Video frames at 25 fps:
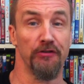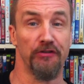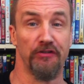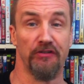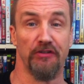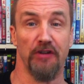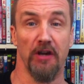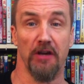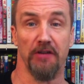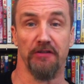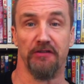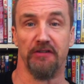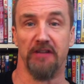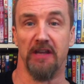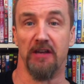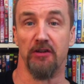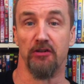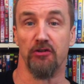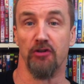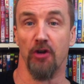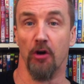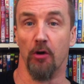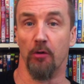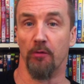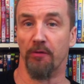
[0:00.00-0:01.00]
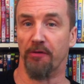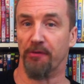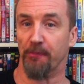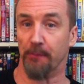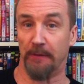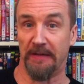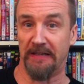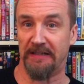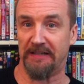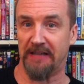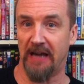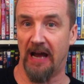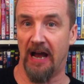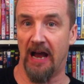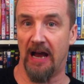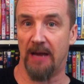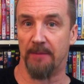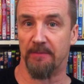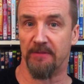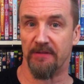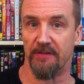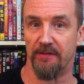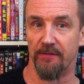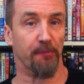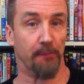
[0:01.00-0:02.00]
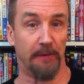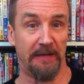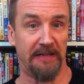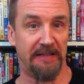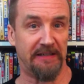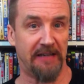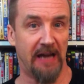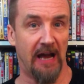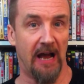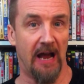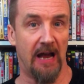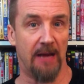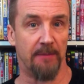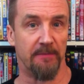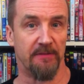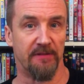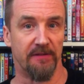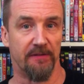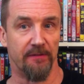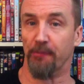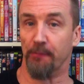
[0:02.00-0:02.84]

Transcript: stunts get shown 3 times. 3 times.